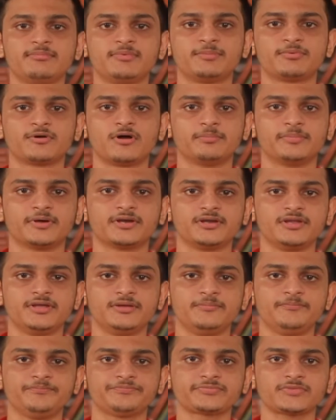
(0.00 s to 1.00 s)
me
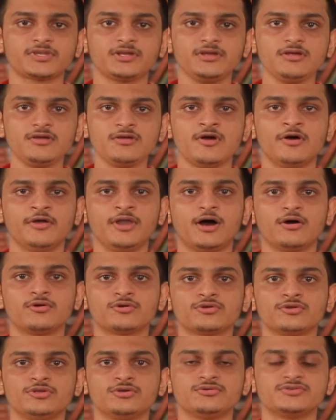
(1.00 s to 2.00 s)
properly on how
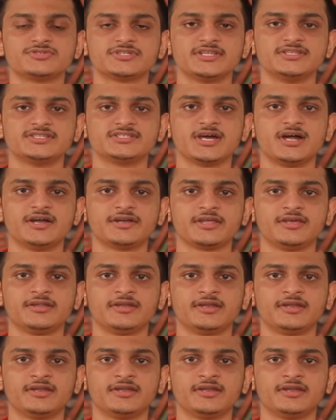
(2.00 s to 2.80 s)
to use NCERT in